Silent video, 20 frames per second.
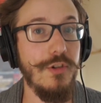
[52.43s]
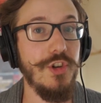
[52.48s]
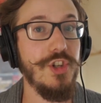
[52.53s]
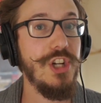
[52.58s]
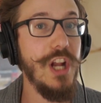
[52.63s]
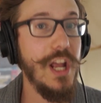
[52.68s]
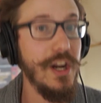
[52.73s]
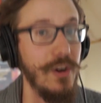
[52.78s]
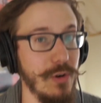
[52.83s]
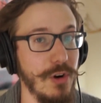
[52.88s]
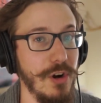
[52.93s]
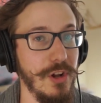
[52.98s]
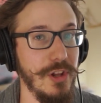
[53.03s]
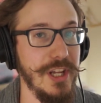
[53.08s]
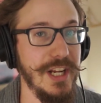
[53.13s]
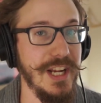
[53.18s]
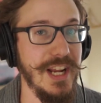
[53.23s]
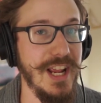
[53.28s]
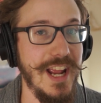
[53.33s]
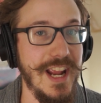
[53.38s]

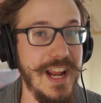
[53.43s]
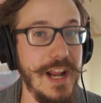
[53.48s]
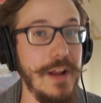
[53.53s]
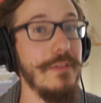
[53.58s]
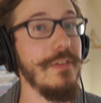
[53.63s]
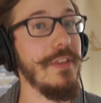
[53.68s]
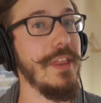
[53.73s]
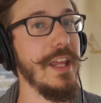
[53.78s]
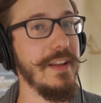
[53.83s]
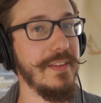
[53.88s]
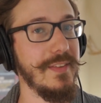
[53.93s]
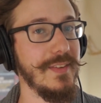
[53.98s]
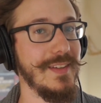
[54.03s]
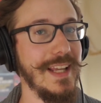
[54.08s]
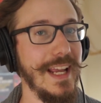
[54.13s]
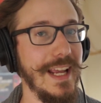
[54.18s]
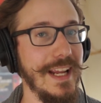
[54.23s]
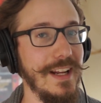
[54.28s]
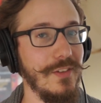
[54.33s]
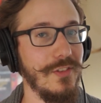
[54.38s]
Generally, in this
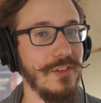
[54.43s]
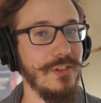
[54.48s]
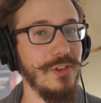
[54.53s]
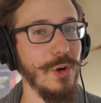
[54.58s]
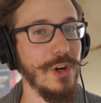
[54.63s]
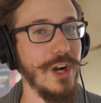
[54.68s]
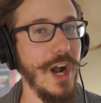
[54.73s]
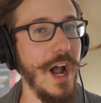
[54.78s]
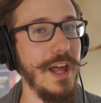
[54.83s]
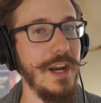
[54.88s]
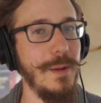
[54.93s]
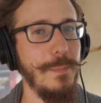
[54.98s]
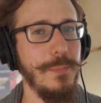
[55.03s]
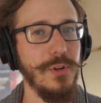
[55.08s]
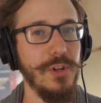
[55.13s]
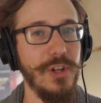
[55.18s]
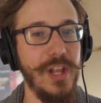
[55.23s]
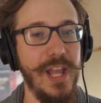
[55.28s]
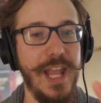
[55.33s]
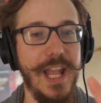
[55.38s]
case, you're kind of
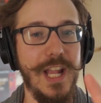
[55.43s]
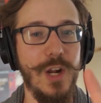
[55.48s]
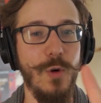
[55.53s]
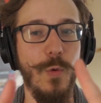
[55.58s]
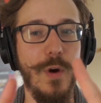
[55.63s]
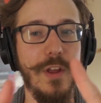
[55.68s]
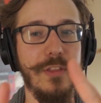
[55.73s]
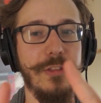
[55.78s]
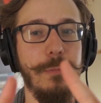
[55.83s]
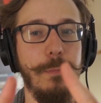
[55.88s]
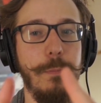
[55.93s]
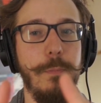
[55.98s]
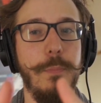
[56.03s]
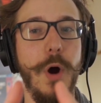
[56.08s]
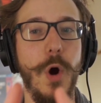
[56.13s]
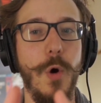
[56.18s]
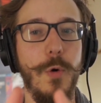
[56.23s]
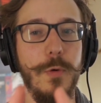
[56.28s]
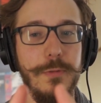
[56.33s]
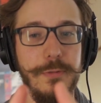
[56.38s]
playing with
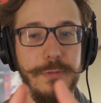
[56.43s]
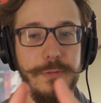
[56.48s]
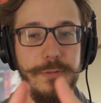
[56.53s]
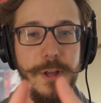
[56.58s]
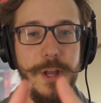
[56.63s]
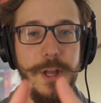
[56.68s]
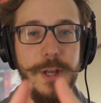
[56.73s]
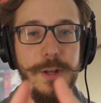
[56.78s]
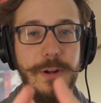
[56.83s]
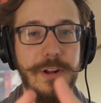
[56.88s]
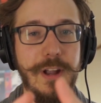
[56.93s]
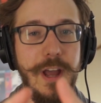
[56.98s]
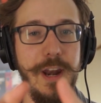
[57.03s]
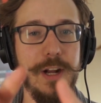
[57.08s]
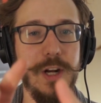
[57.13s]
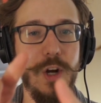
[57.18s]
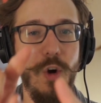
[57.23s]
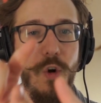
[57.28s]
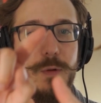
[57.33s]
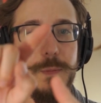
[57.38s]
both. You're
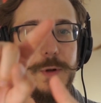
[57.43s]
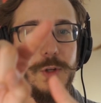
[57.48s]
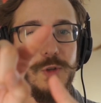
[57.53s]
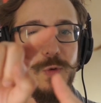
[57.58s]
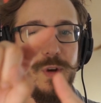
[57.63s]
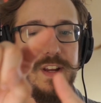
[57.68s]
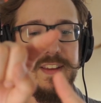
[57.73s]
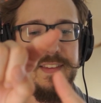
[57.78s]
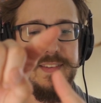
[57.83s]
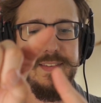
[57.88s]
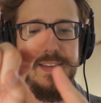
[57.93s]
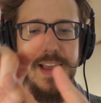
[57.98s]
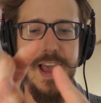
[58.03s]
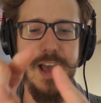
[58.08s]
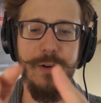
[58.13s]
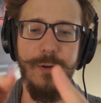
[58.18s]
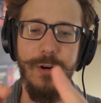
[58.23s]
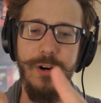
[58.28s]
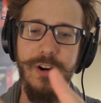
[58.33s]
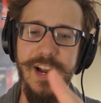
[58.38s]
kind of going between
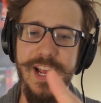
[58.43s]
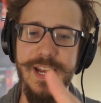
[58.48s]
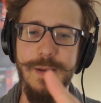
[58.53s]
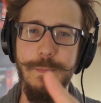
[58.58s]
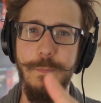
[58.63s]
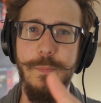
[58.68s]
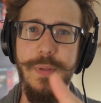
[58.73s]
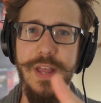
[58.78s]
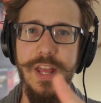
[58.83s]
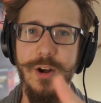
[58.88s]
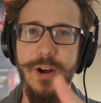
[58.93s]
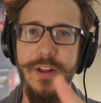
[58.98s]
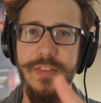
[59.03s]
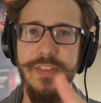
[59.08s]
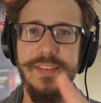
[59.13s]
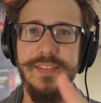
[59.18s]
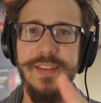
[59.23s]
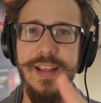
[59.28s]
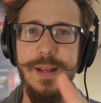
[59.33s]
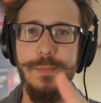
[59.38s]
sour and bitter at
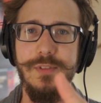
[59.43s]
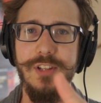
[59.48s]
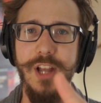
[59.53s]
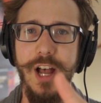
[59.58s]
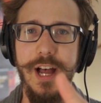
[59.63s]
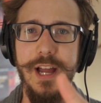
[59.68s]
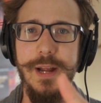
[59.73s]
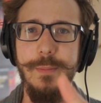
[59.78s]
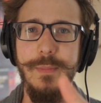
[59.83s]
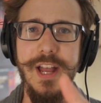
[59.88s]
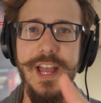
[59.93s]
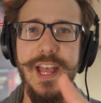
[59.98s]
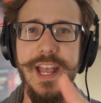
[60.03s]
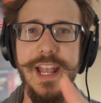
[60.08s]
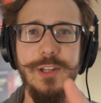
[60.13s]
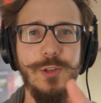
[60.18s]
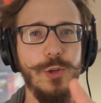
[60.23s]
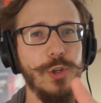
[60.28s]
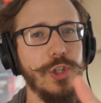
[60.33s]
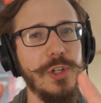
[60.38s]
the same time,
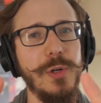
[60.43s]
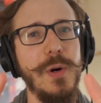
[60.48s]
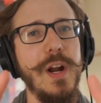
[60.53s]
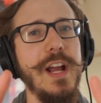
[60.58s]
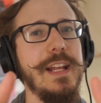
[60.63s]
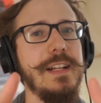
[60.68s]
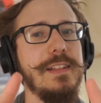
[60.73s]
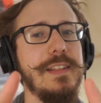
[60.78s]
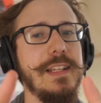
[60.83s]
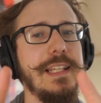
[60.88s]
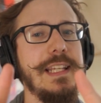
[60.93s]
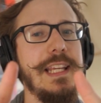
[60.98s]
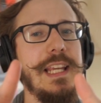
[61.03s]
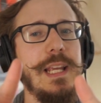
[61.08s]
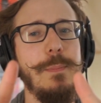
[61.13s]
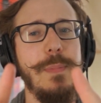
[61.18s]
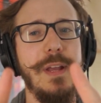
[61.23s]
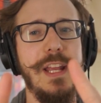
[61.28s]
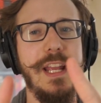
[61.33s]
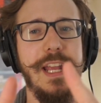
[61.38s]
and you're trying to
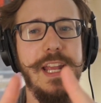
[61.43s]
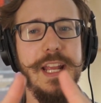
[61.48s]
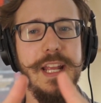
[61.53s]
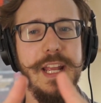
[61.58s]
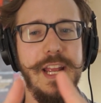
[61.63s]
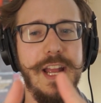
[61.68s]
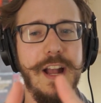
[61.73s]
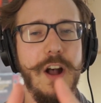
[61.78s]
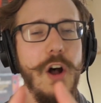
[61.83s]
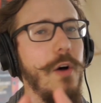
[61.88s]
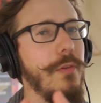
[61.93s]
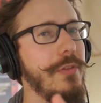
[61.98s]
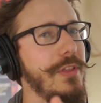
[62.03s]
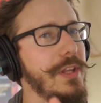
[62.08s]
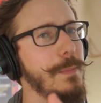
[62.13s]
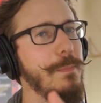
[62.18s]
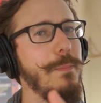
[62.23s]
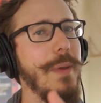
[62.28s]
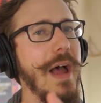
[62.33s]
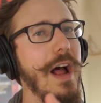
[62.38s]
keep a
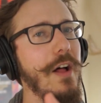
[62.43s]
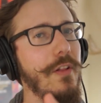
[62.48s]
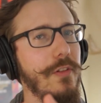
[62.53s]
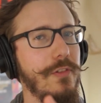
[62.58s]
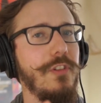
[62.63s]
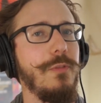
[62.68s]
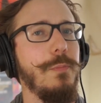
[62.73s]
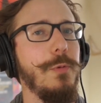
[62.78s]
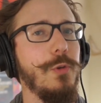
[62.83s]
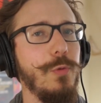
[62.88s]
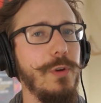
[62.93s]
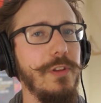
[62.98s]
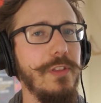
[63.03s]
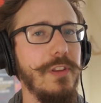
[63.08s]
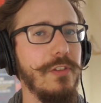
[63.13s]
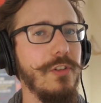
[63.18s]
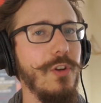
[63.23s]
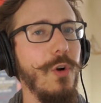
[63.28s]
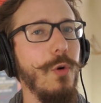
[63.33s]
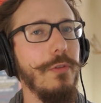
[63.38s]
healthy balance between
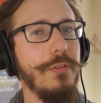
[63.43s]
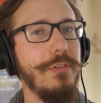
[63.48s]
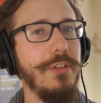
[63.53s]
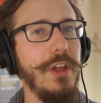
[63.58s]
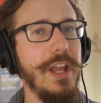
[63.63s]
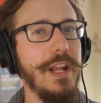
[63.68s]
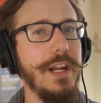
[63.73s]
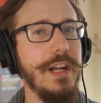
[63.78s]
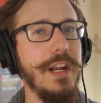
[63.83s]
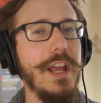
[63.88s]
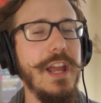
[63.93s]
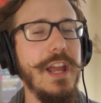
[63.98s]
this whole thing.